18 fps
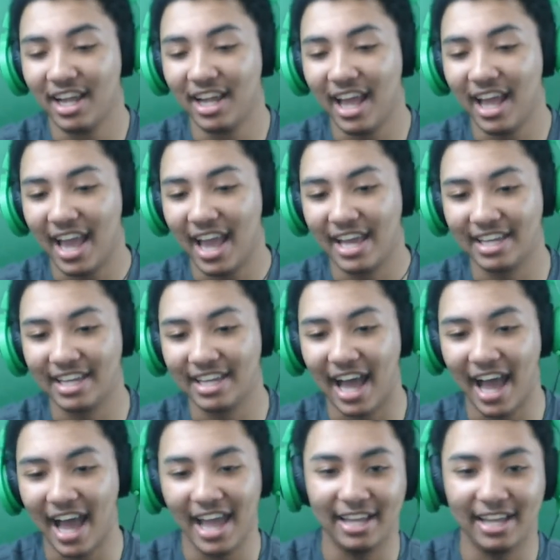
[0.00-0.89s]
And
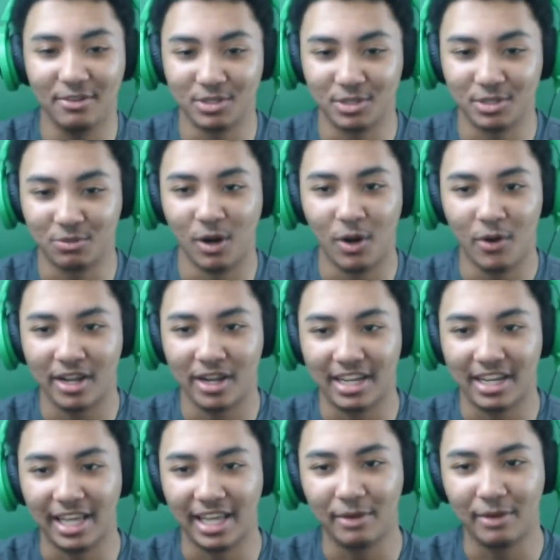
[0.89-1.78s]
I was
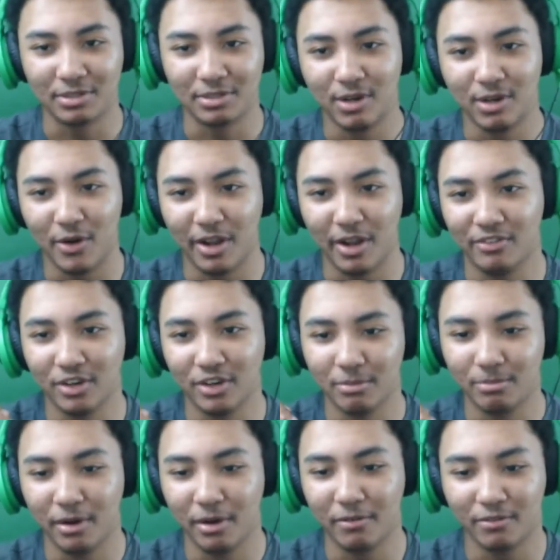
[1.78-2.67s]
growing and he was growing and we
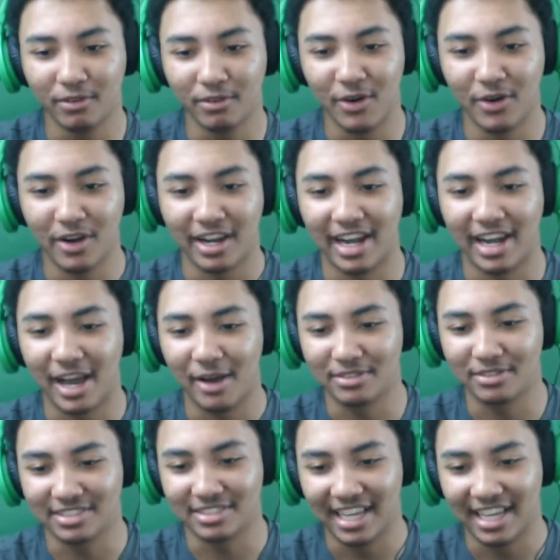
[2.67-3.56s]
were both growing, and I
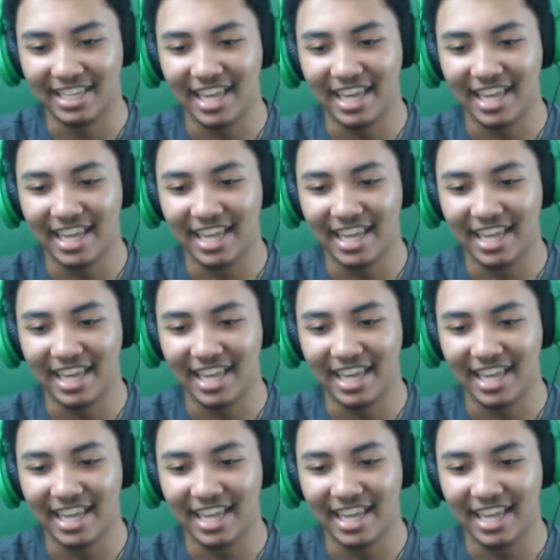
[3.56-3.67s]
was like,